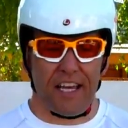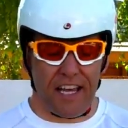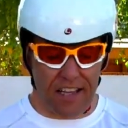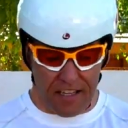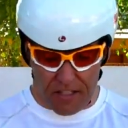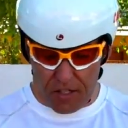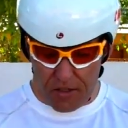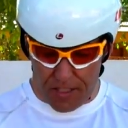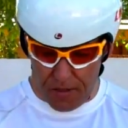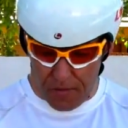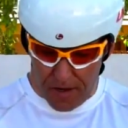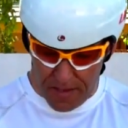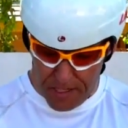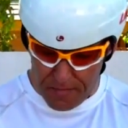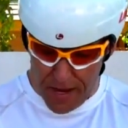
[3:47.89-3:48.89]
the tent is usually
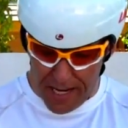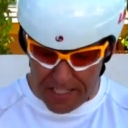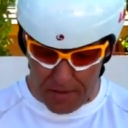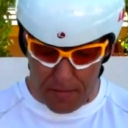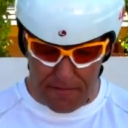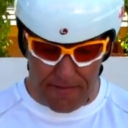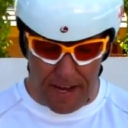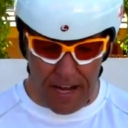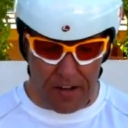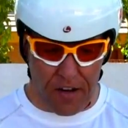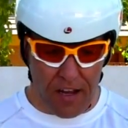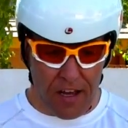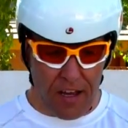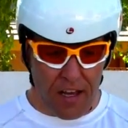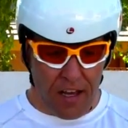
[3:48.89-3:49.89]
where these bags can be found.